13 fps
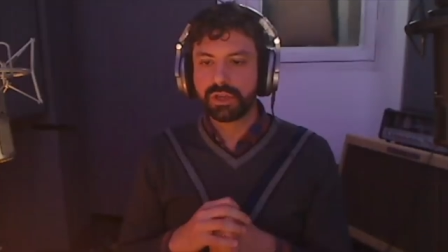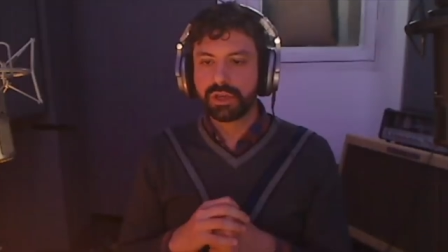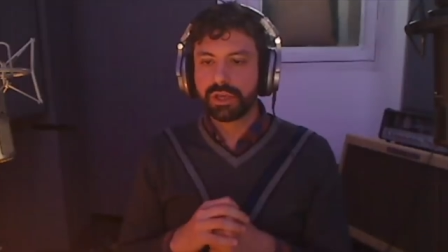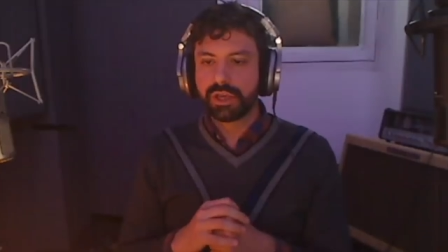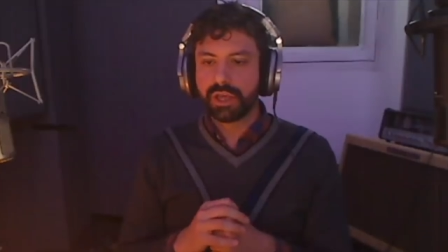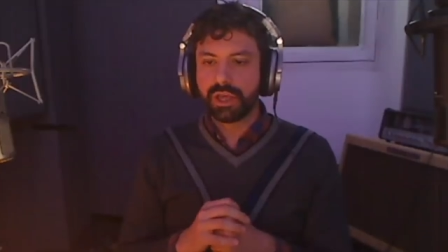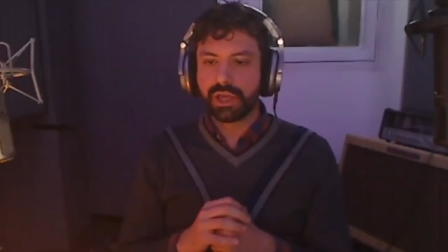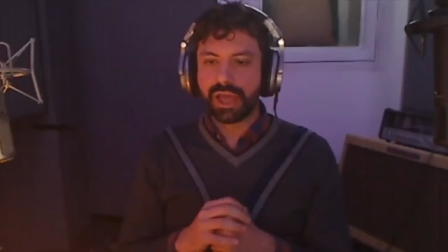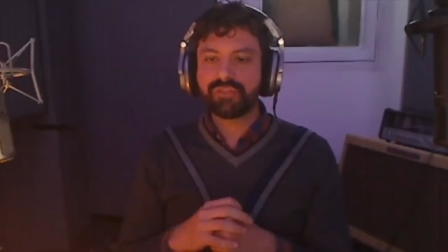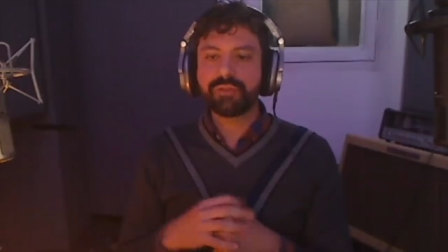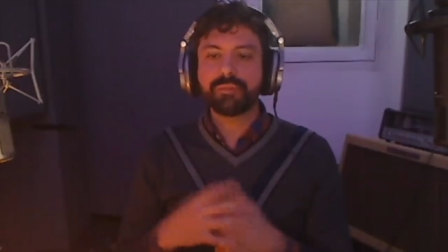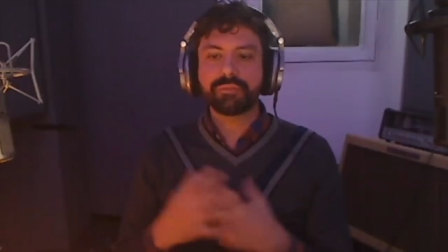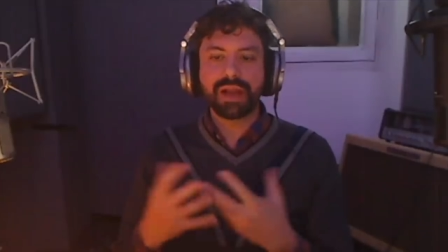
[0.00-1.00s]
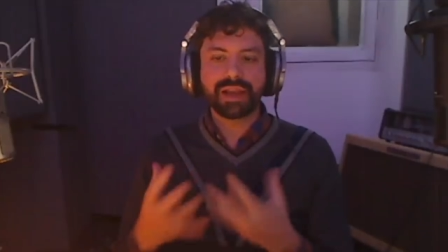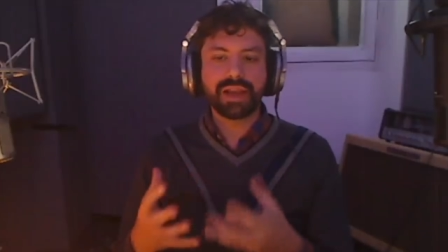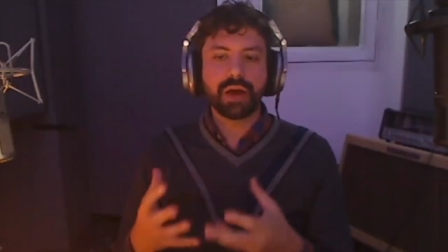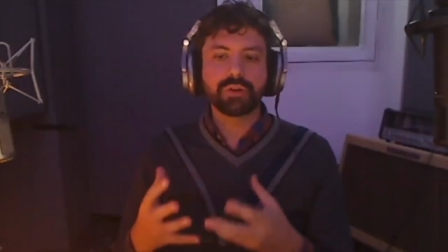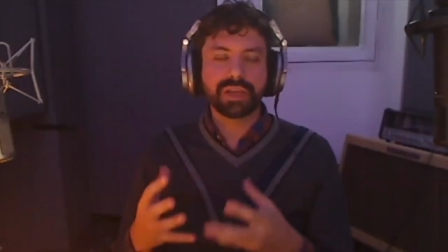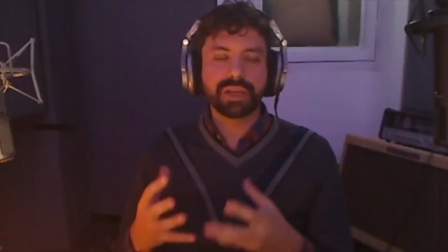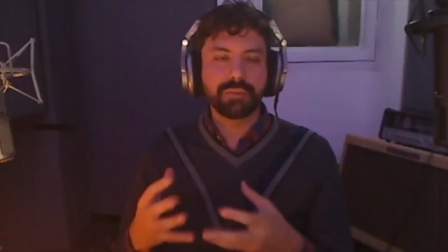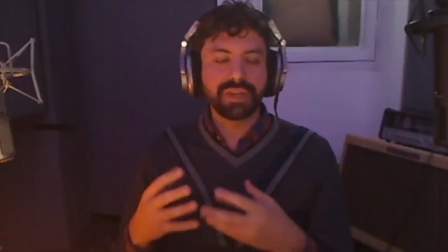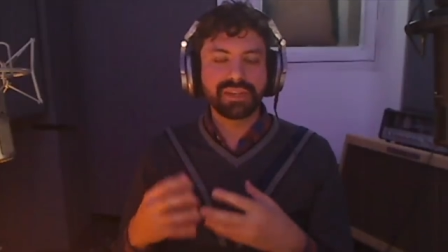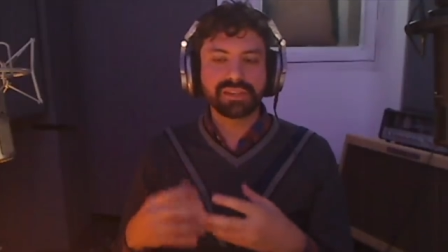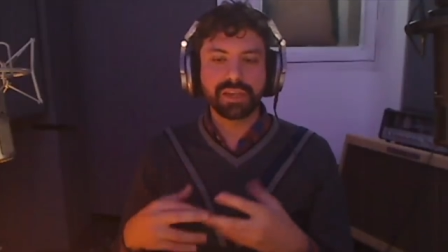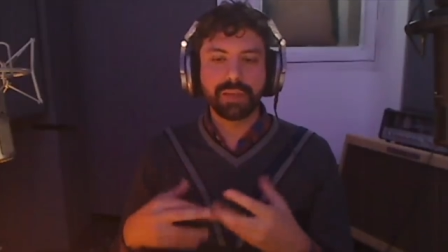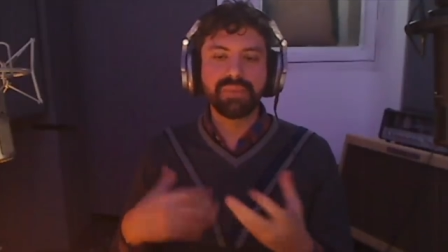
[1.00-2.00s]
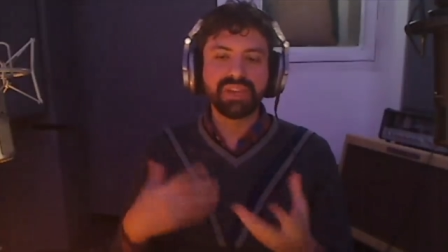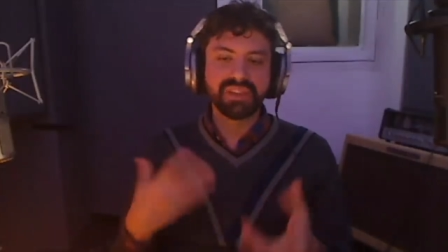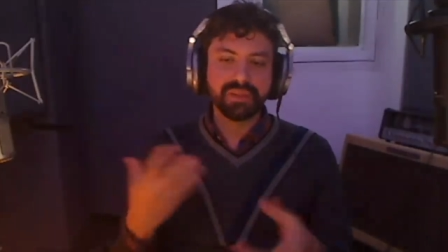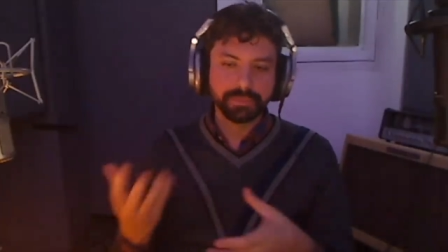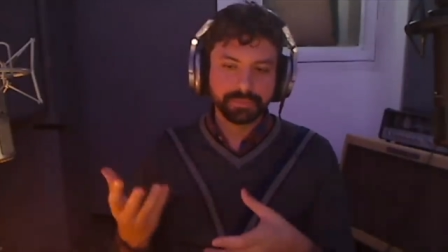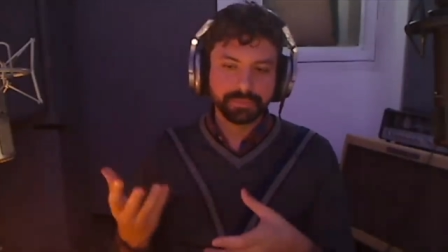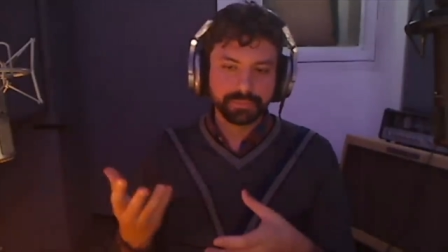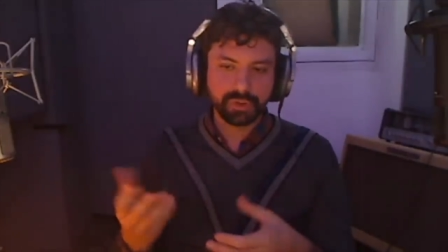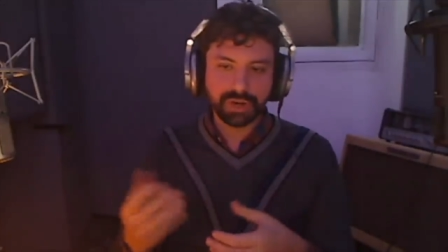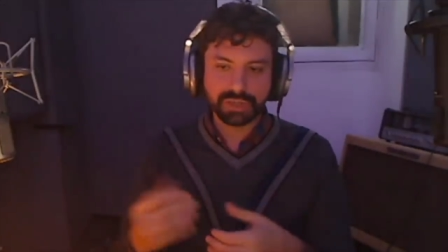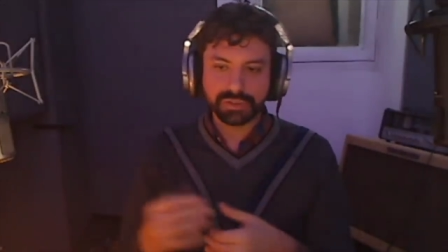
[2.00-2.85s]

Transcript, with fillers: Uh, every account can place a bid, right?